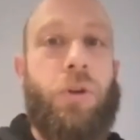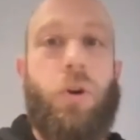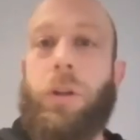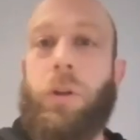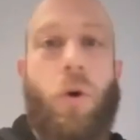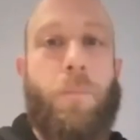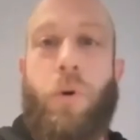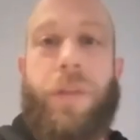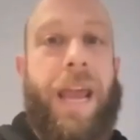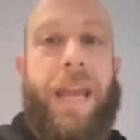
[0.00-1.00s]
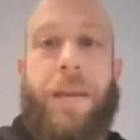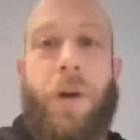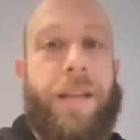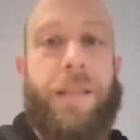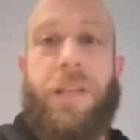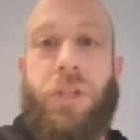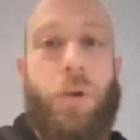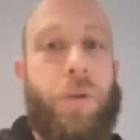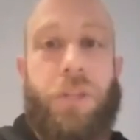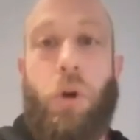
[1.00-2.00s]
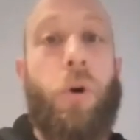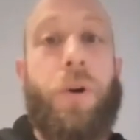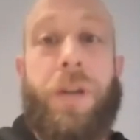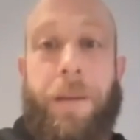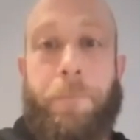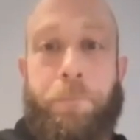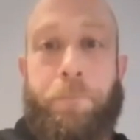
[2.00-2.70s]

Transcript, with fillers: good lord, more than anybody, this dude has earned it.